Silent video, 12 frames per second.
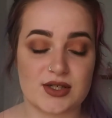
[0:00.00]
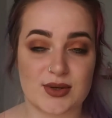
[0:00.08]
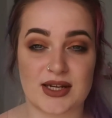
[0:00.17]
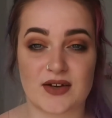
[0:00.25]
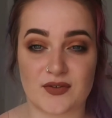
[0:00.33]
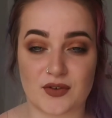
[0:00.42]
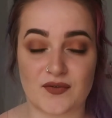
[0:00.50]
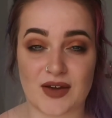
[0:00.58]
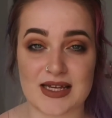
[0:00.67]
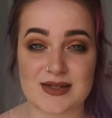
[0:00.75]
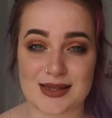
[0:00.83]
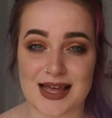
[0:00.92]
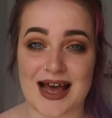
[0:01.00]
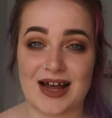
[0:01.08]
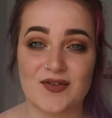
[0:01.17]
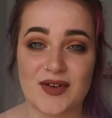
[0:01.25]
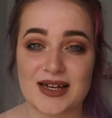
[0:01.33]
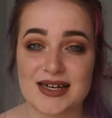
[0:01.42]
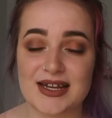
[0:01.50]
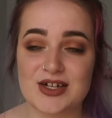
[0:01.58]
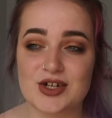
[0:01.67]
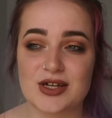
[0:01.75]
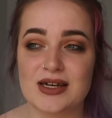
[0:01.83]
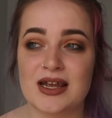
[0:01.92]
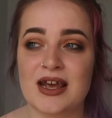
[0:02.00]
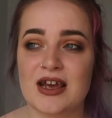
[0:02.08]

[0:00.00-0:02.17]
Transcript: doing a full face without foundation